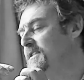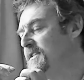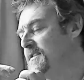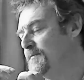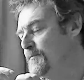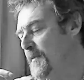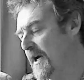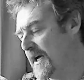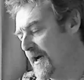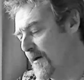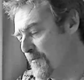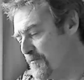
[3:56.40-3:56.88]

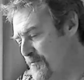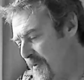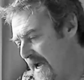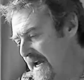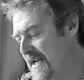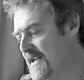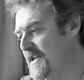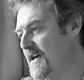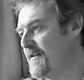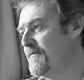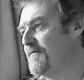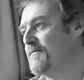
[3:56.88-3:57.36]
make a big
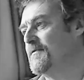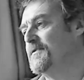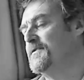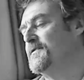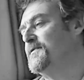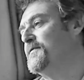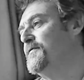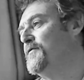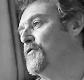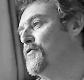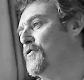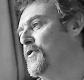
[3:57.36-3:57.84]
difference
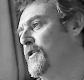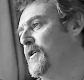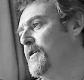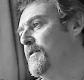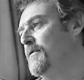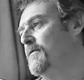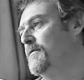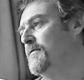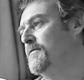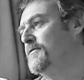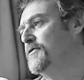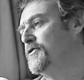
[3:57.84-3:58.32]
for
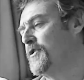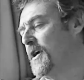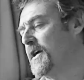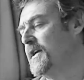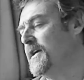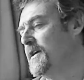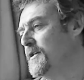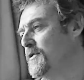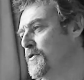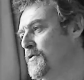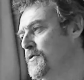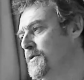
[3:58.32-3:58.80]
you,
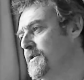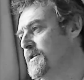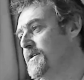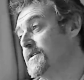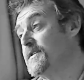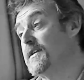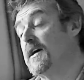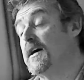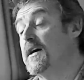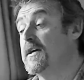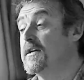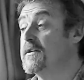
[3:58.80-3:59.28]
training courses
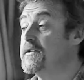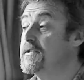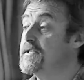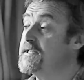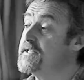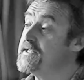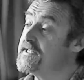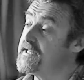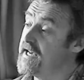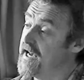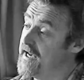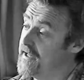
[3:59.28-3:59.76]
that I could
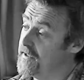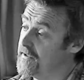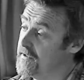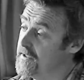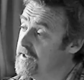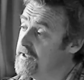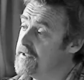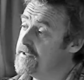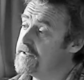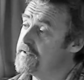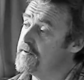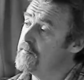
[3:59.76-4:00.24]
sell,
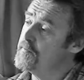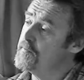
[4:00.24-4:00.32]
so